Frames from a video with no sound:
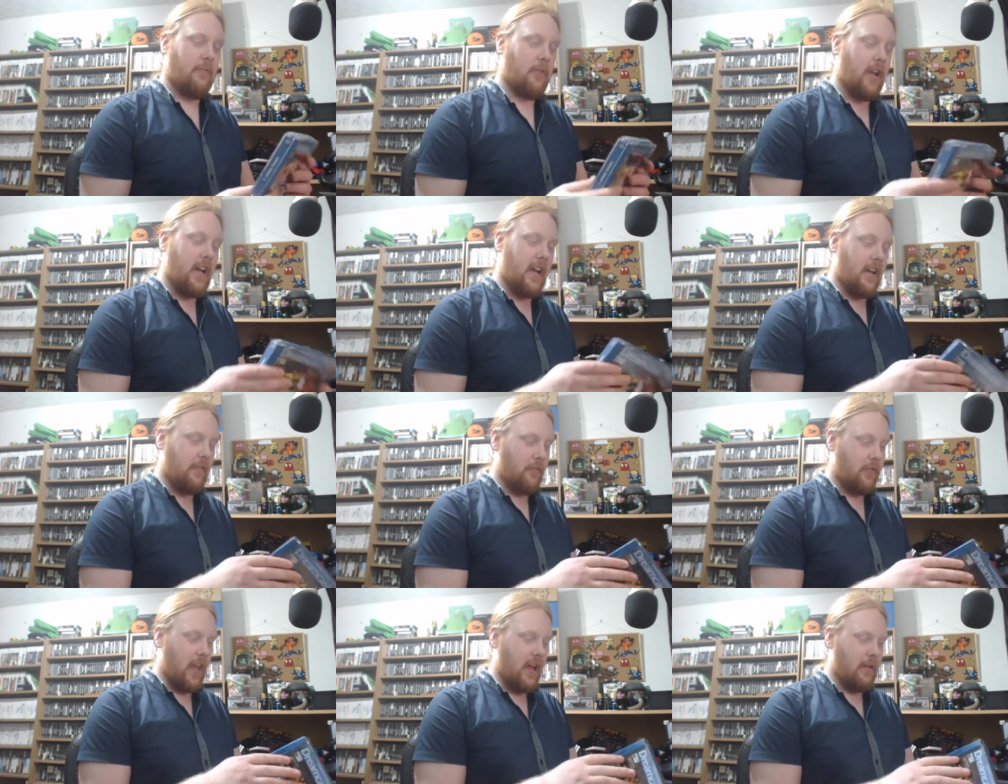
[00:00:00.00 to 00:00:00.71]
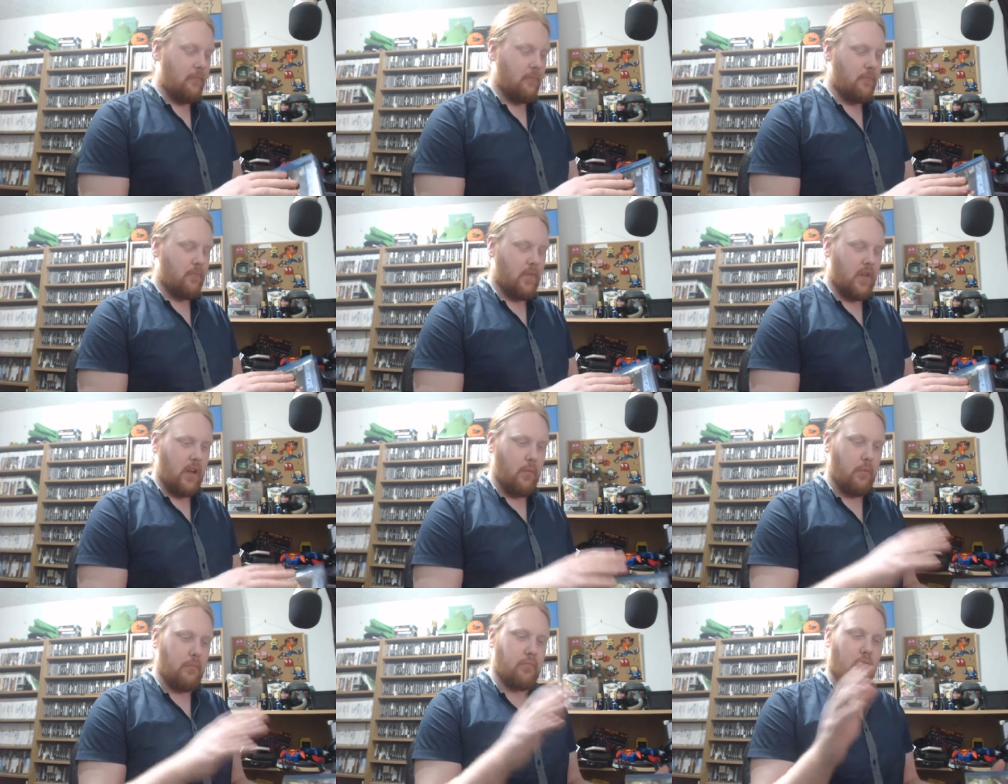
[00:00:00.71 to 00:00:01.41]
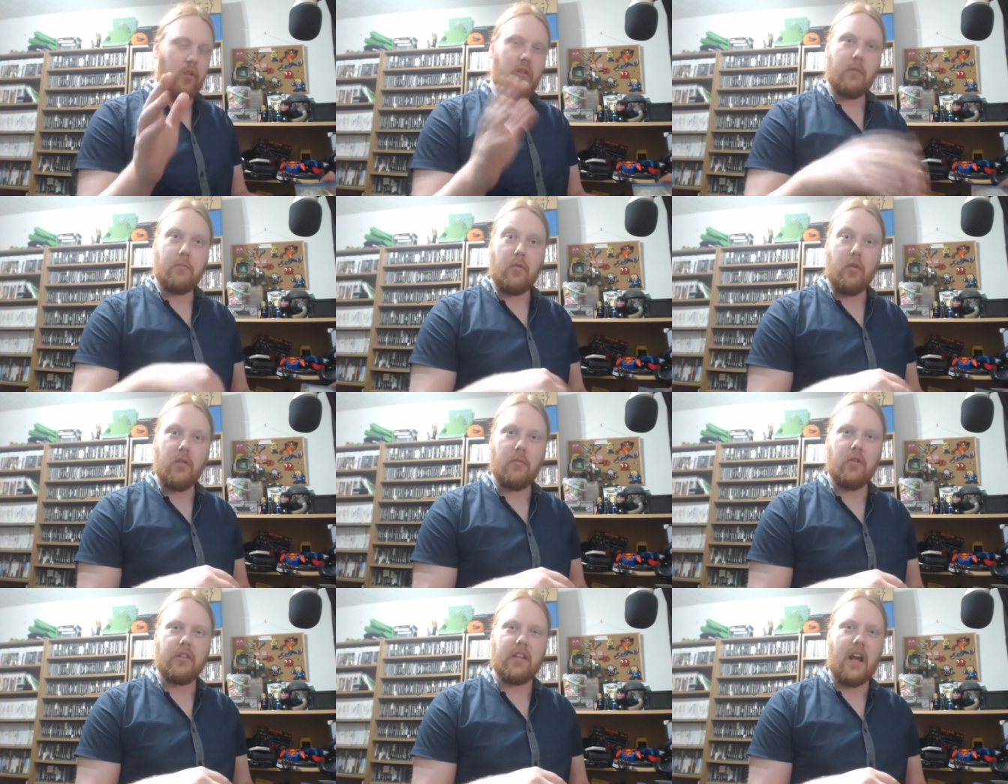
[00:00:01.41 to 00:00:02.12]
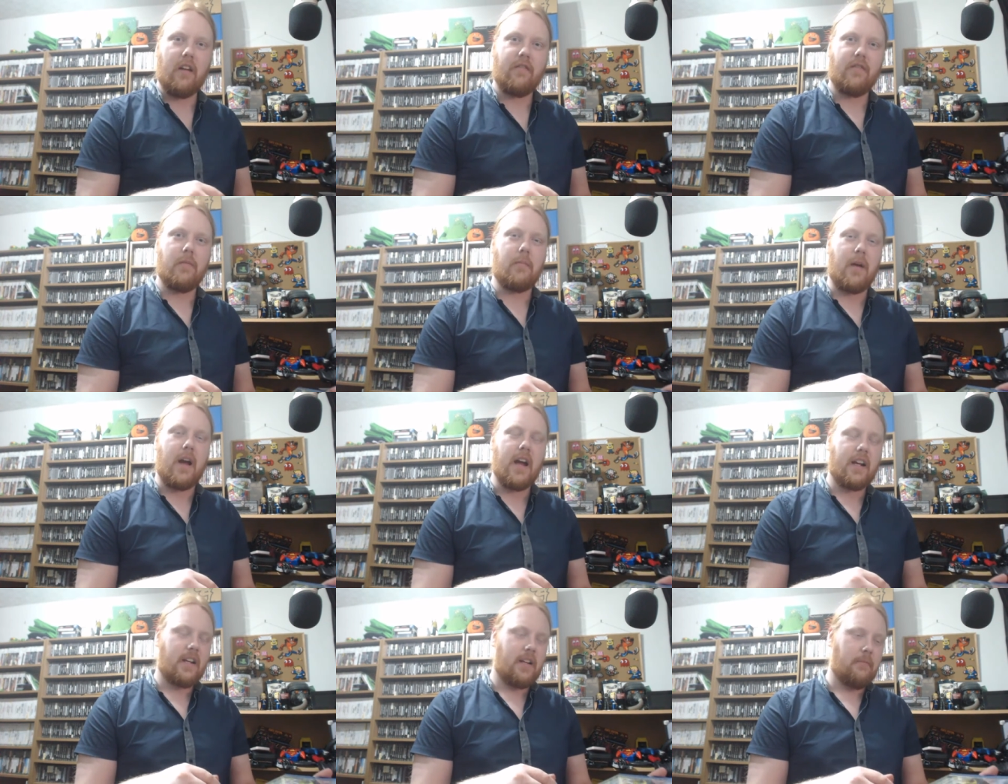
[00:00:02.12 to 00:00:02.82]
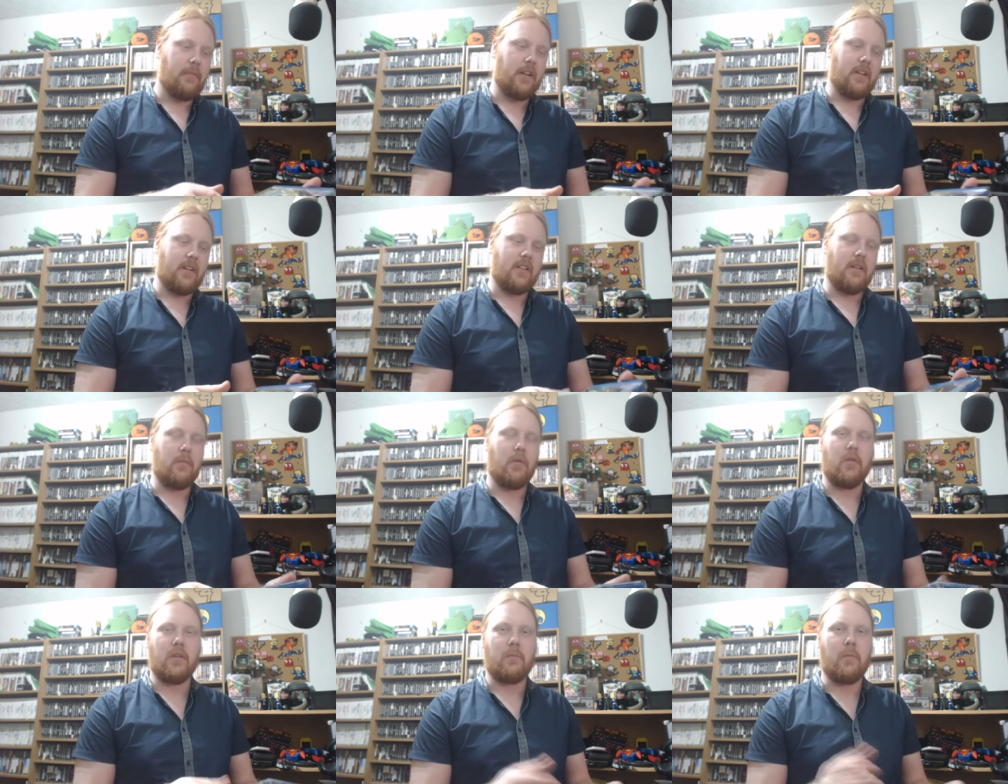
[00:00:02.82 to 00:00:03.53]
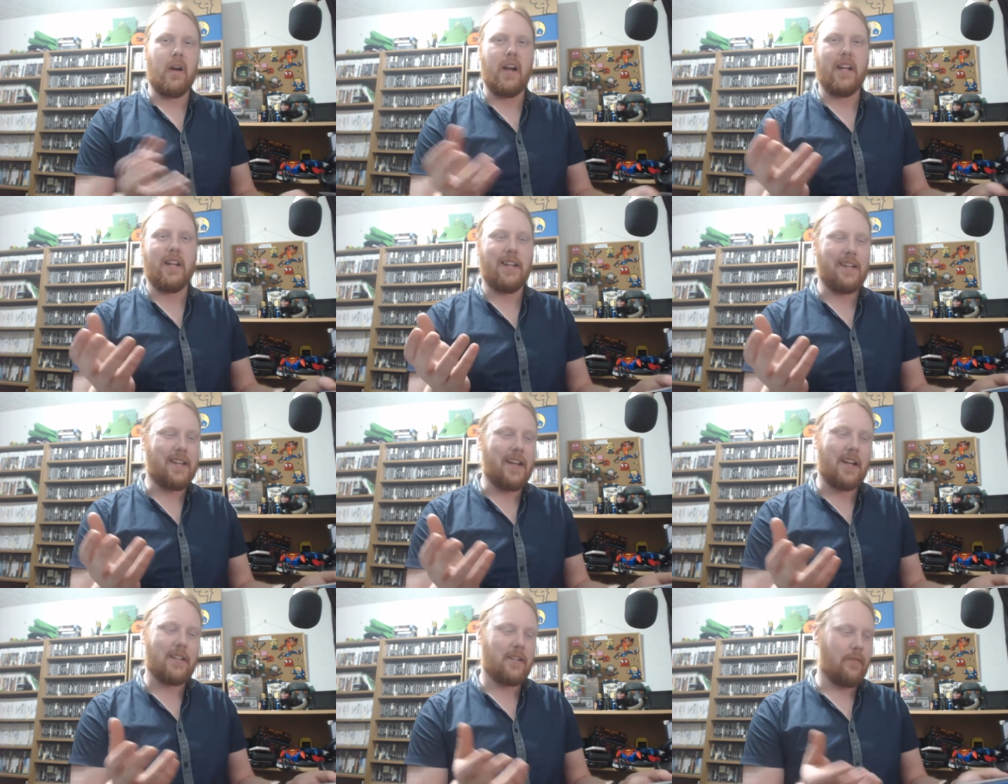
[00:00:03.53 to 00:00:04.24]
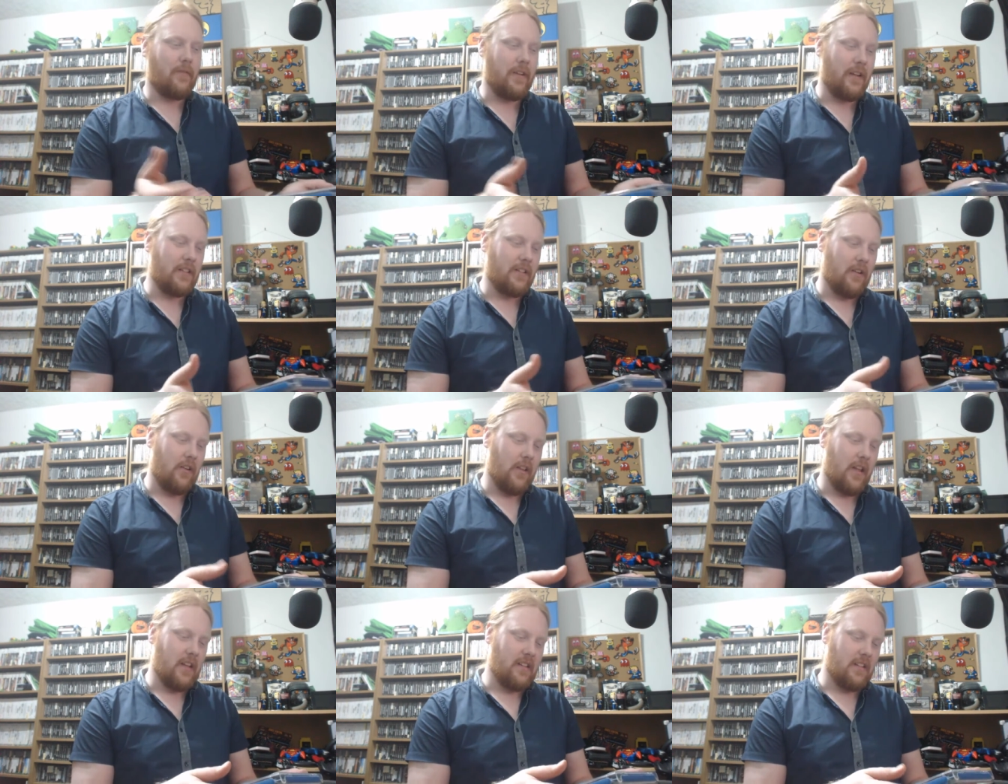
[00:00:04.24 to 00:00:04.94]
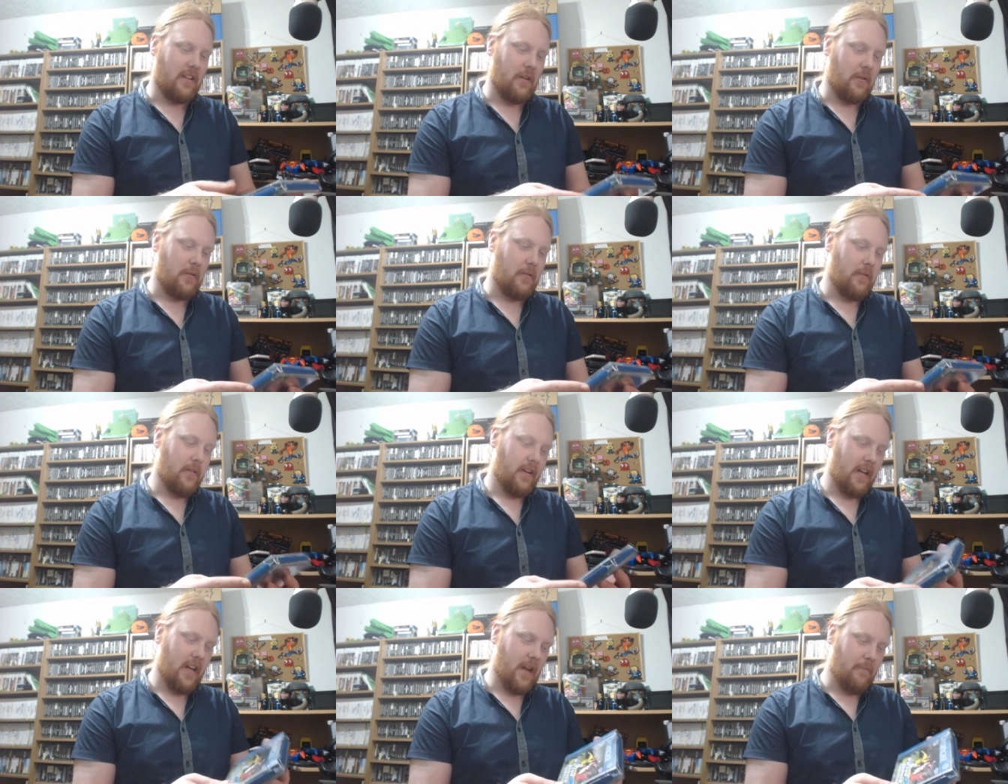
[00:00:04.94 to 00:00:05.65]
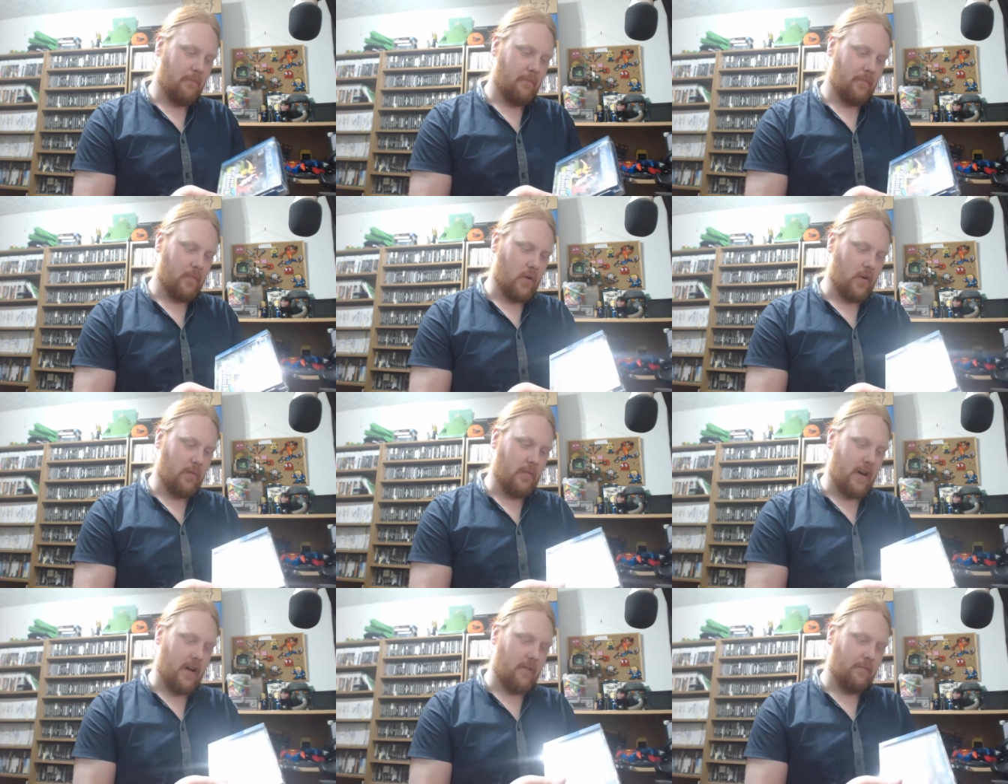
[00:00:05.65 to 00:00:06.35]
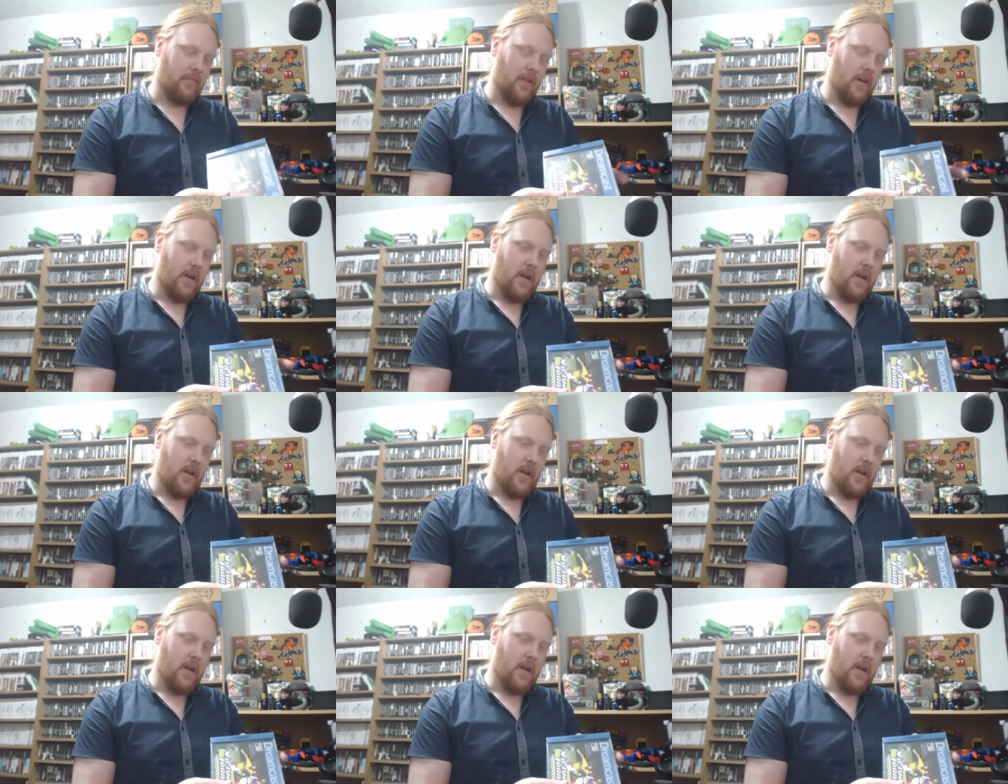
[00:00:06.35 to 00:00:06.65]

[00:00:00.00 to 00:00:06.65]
when I brought them all down from back because I'm always buying cash converters and all that. So yep, brought them out.